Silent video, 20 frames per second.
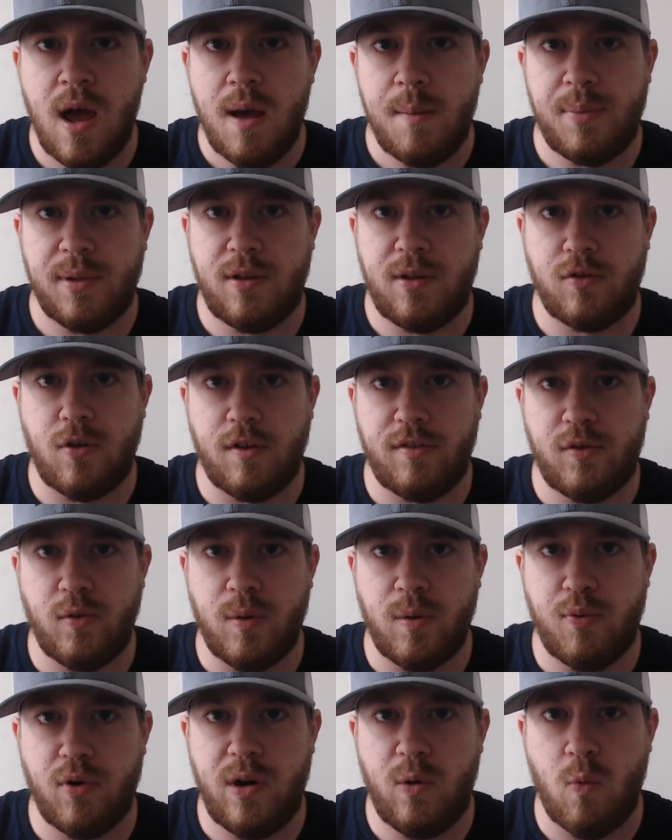but there's also
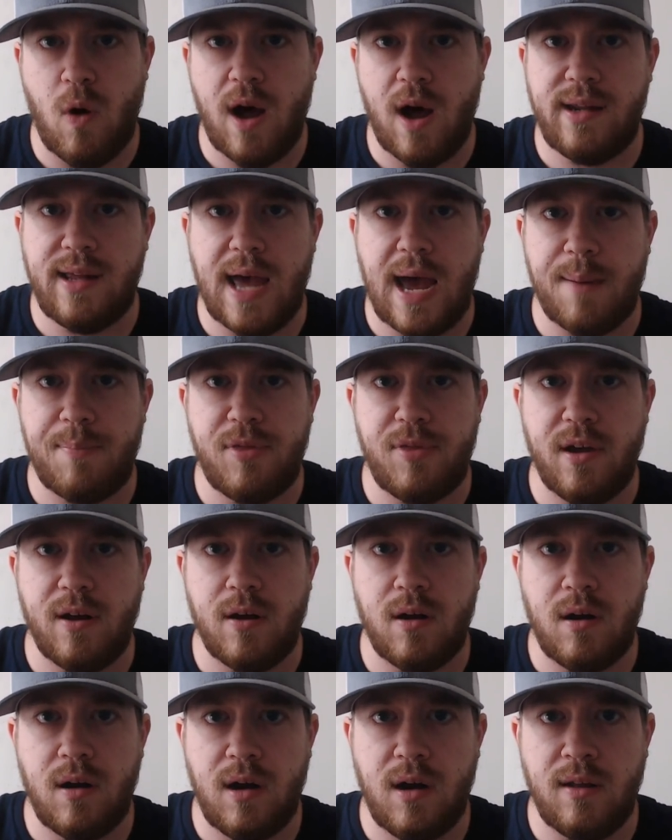a pretty wide gap
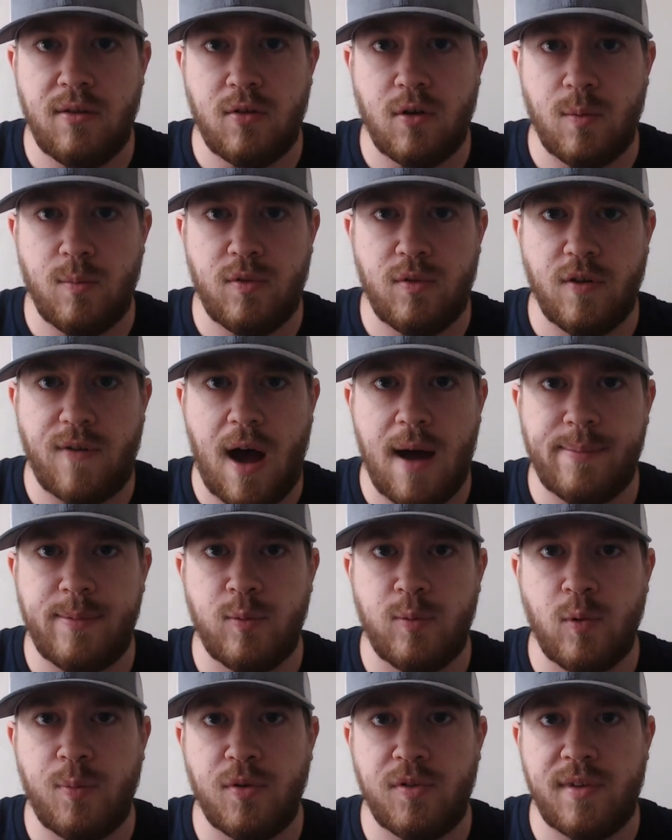there in terms of
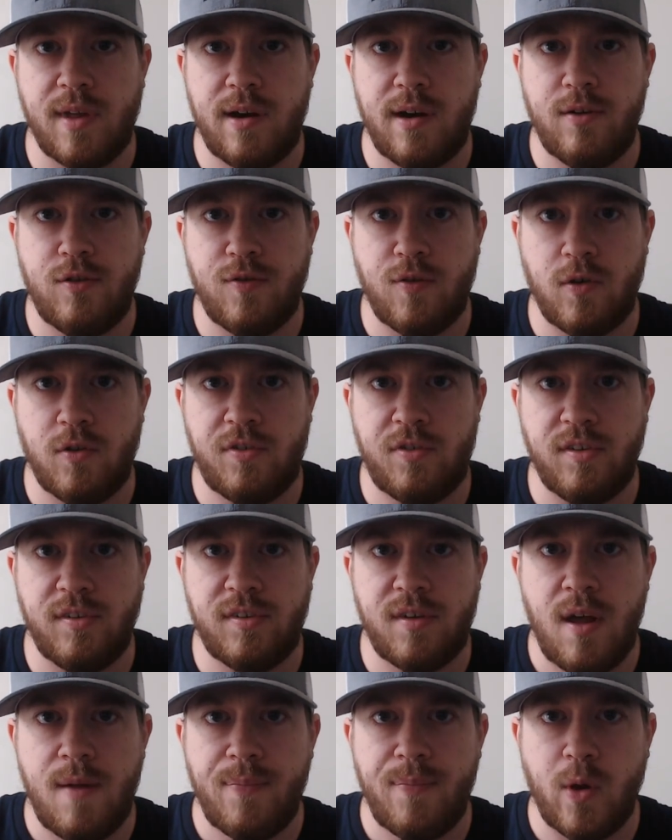optimal percentage
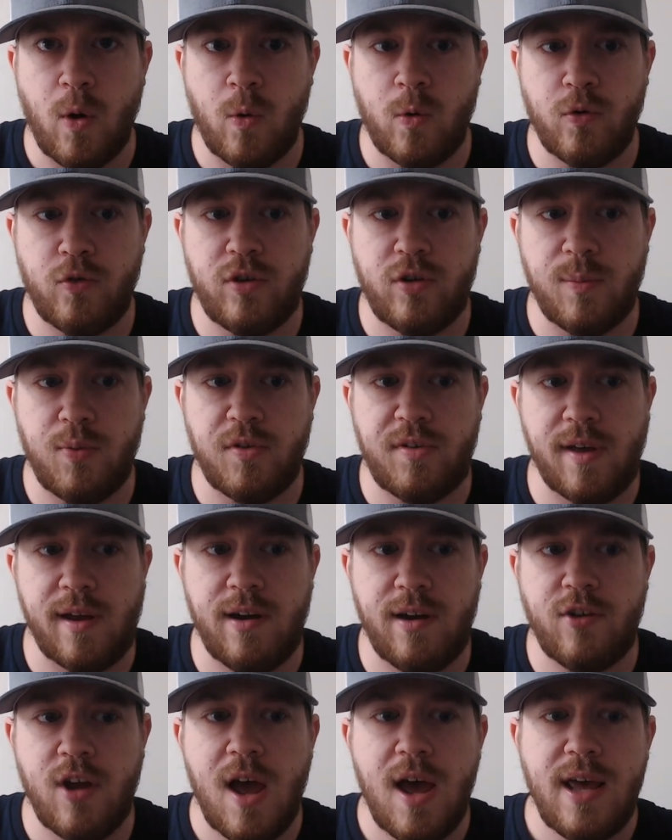versus ownership
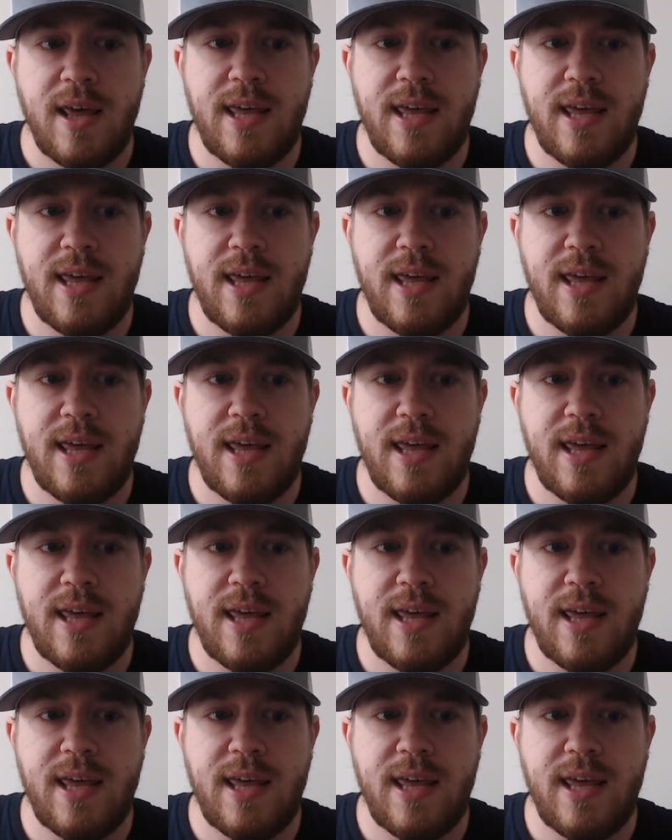percentage.